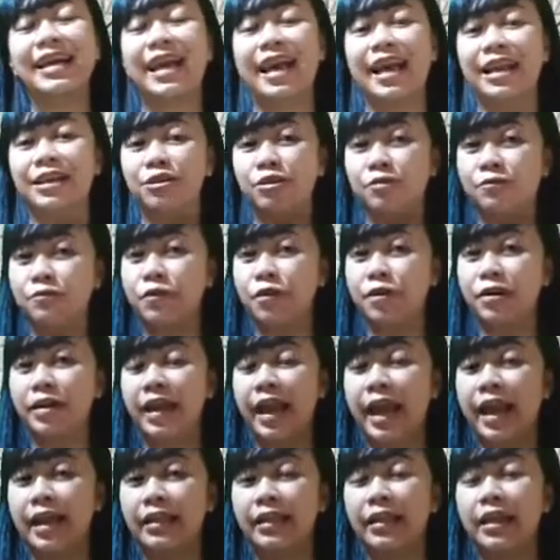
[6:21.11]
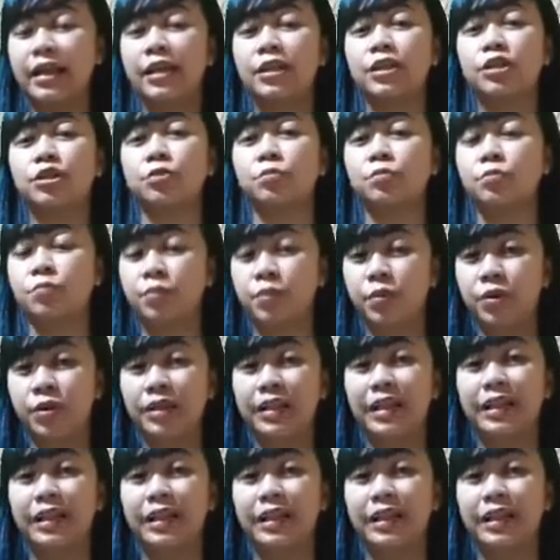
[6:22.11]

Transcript: And don't forget to put